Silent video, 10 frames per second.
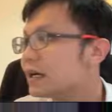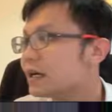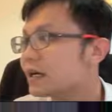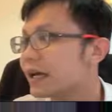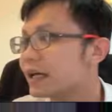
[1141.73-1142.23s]

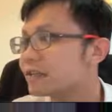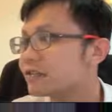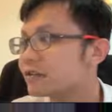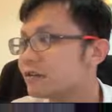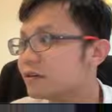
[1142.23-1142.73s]
Okay,
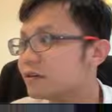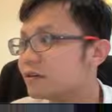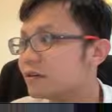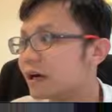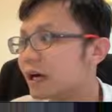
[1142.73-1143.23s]

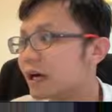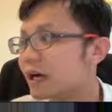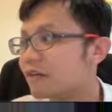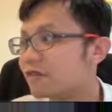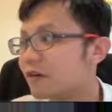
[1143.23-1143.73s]
so
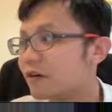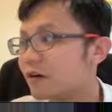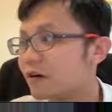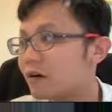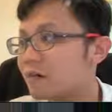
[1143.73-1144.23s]

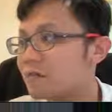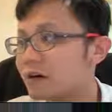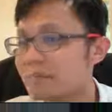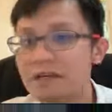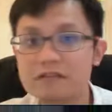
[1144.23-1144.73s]
for
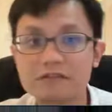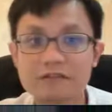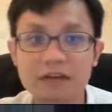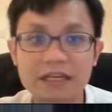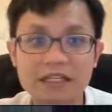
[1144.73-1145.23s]
Muhammad
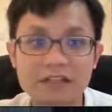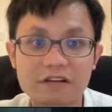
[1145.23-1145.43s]
Sufian is